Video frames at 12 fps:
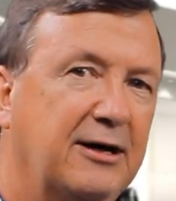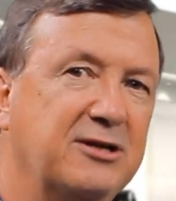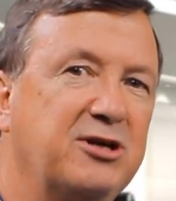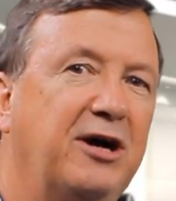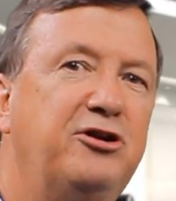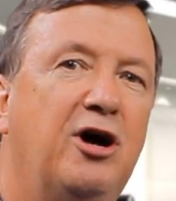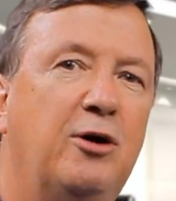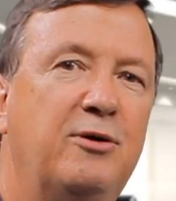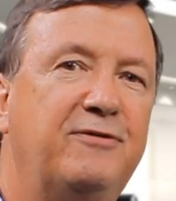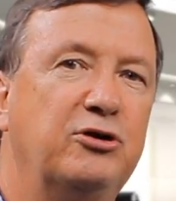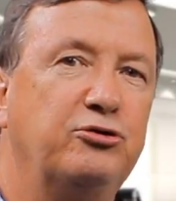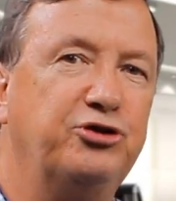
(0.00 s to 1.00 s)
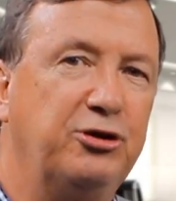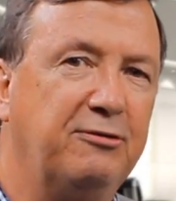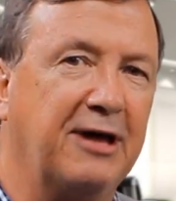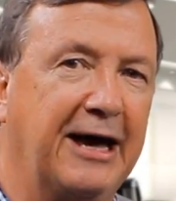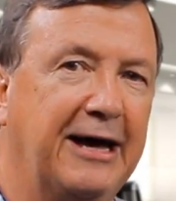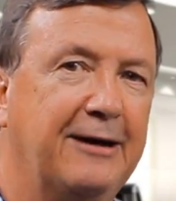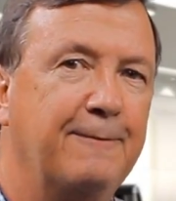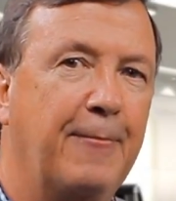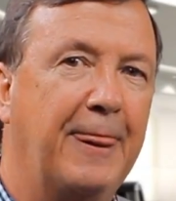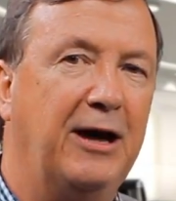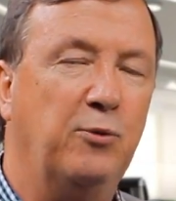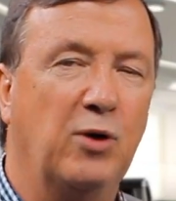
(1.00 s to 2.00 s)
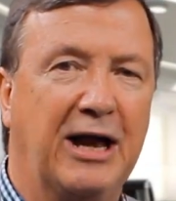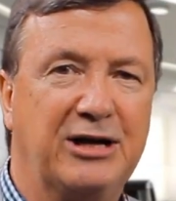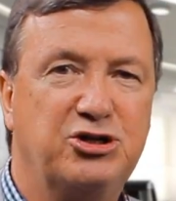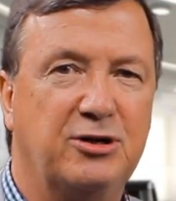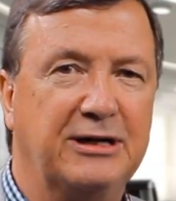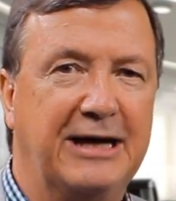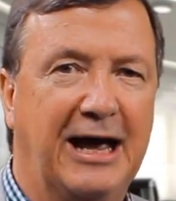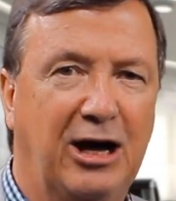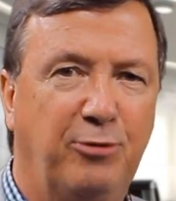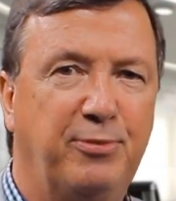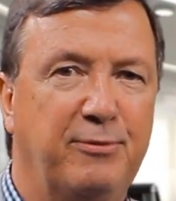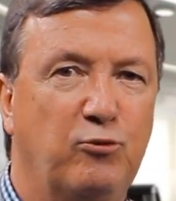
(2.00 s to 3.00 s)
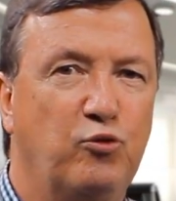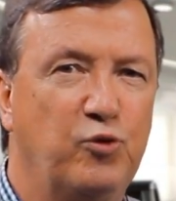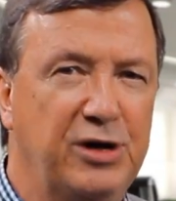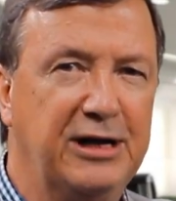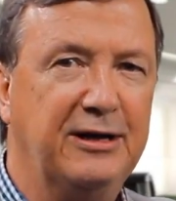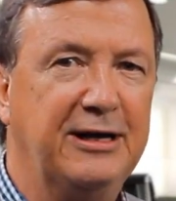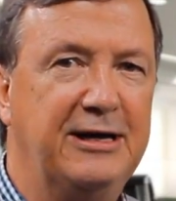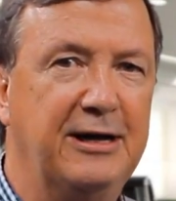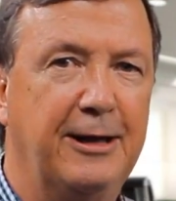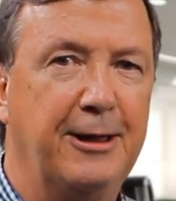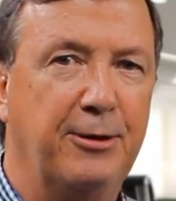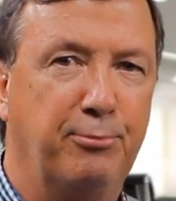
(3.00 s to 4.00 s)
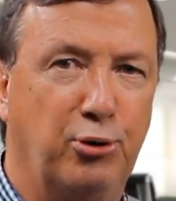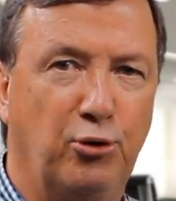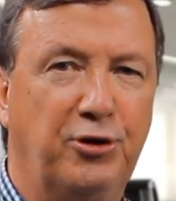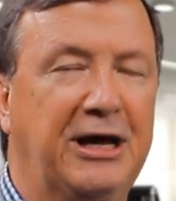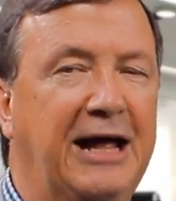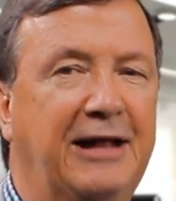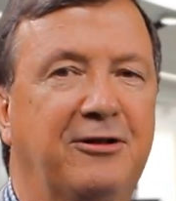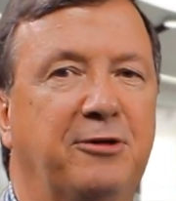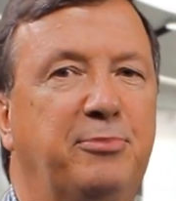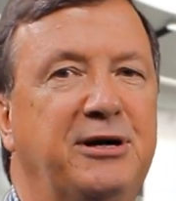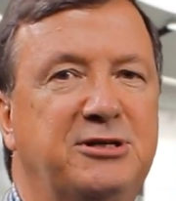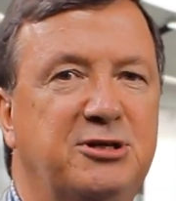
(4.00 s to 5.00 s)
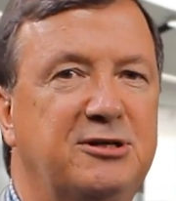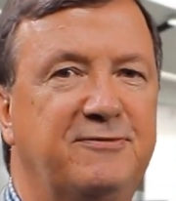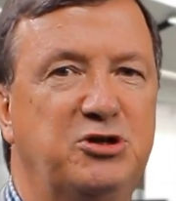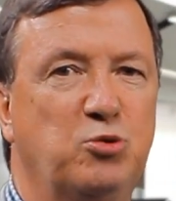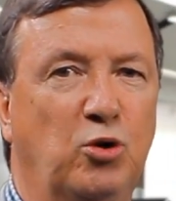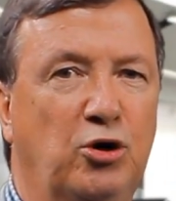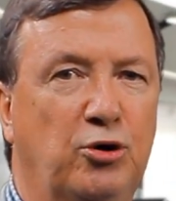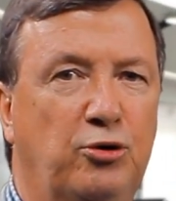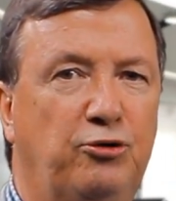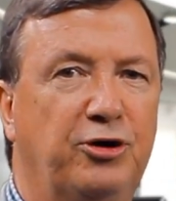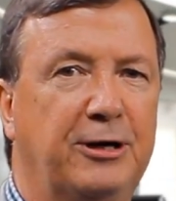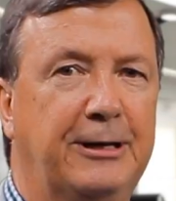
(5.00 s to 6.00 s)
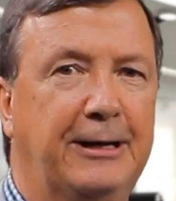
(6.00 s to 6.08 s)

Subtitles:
Because I know if he'll do that, it will actually help him really pull together the pieces of his world.